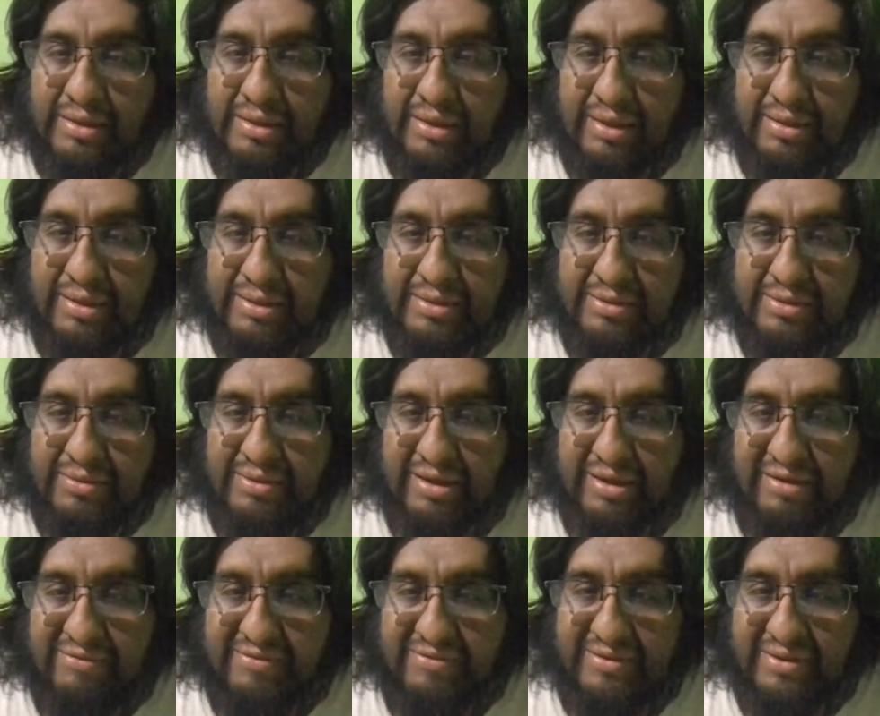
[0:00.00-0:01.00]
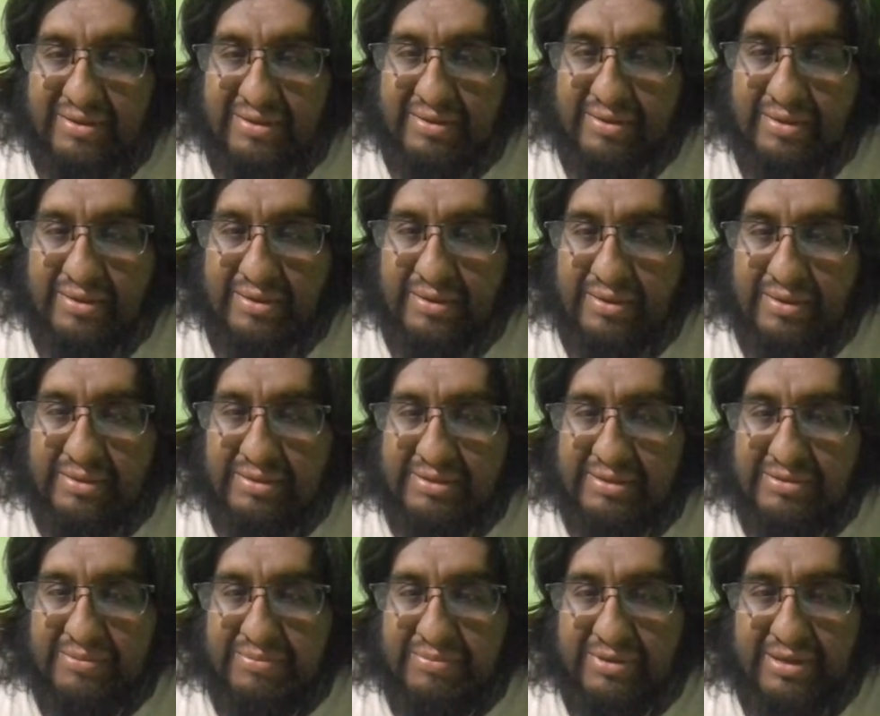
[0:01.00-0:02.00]
And you have
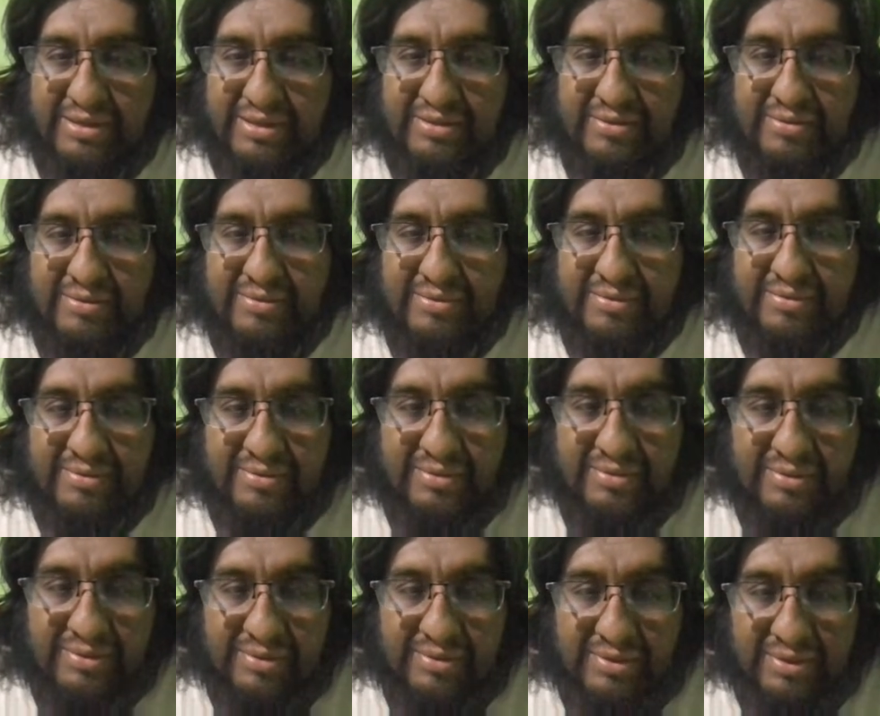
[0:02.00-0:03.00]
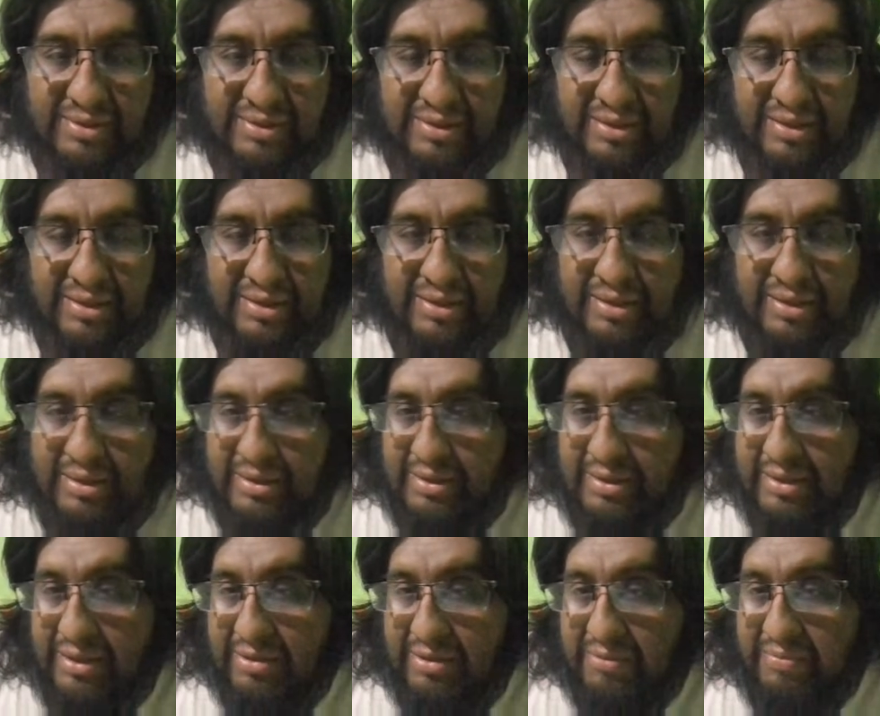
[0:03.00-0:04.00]
this operator
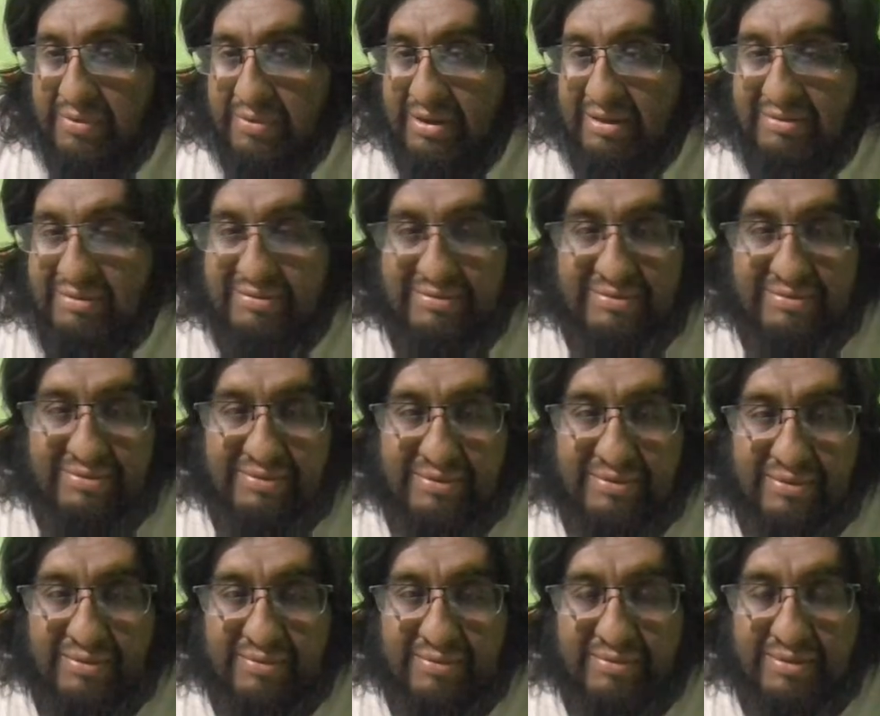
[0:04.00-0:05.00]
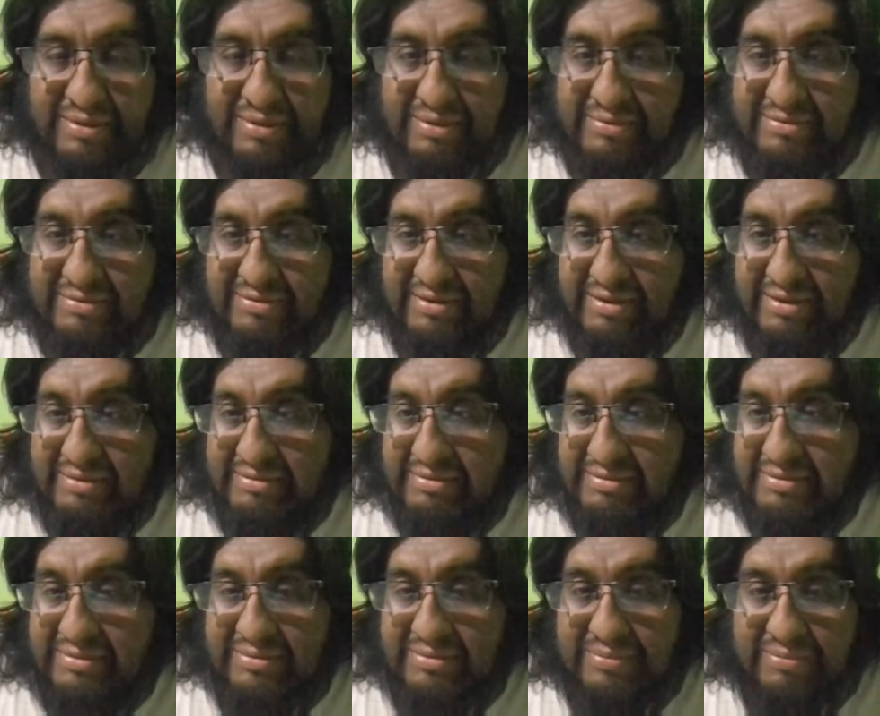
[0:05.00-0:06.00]
that operates on
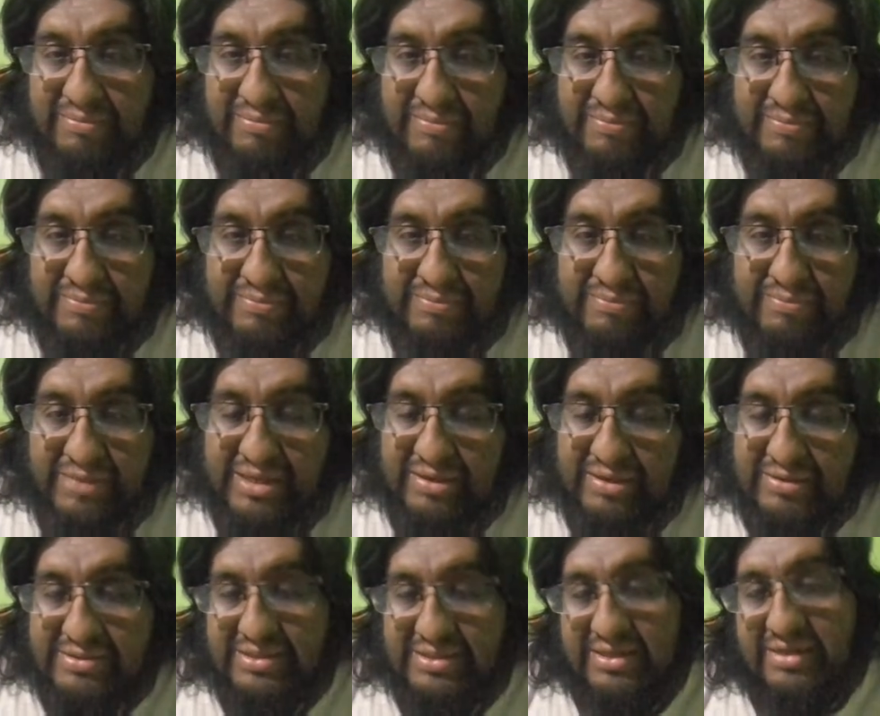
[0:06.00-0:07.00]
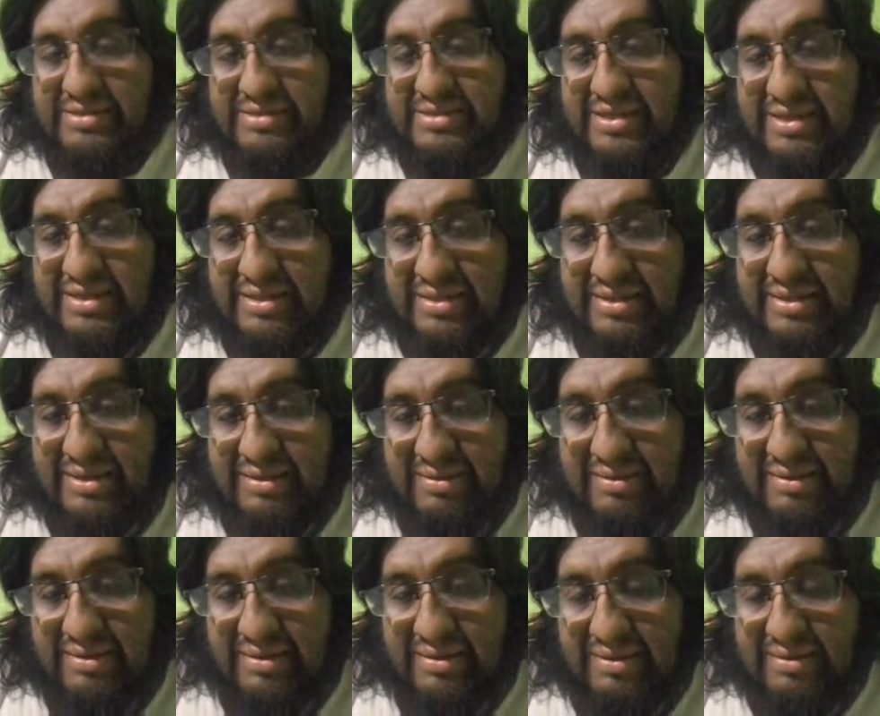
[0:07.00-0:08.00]
strings because they are saying that
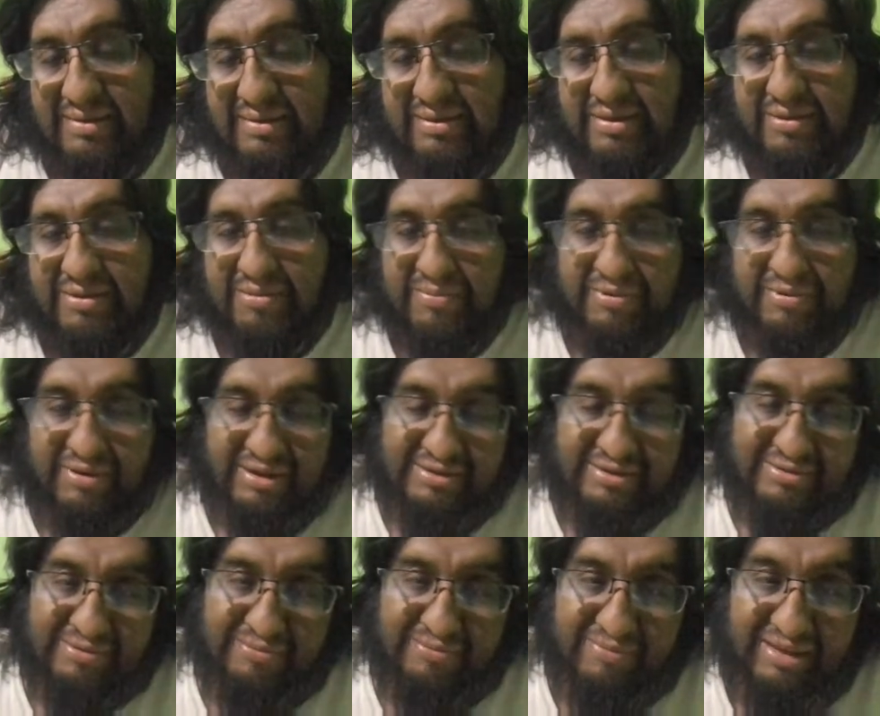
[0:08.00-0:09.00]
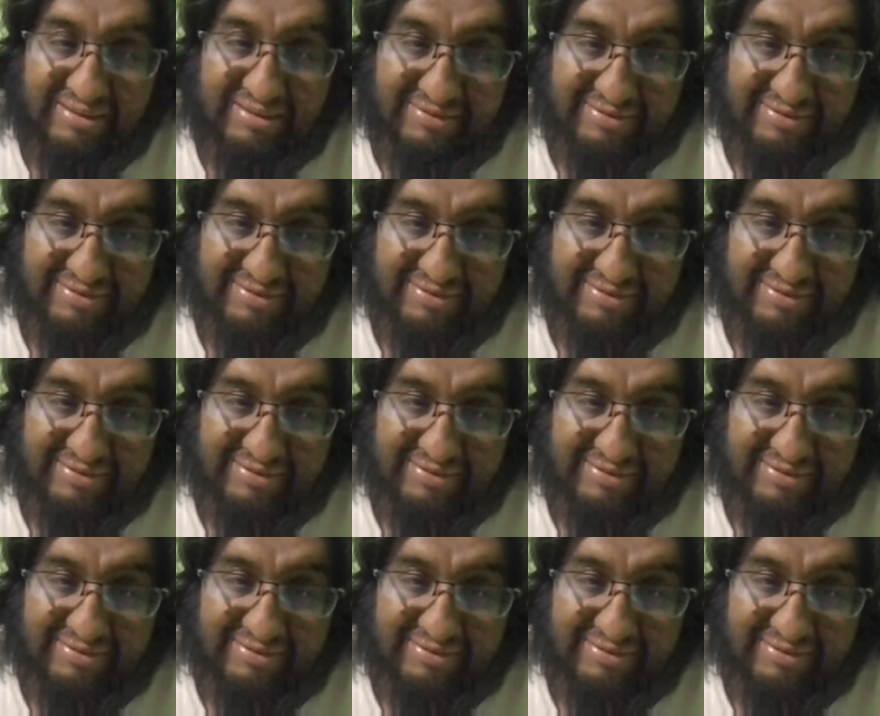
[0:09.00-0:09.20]
it operates on bit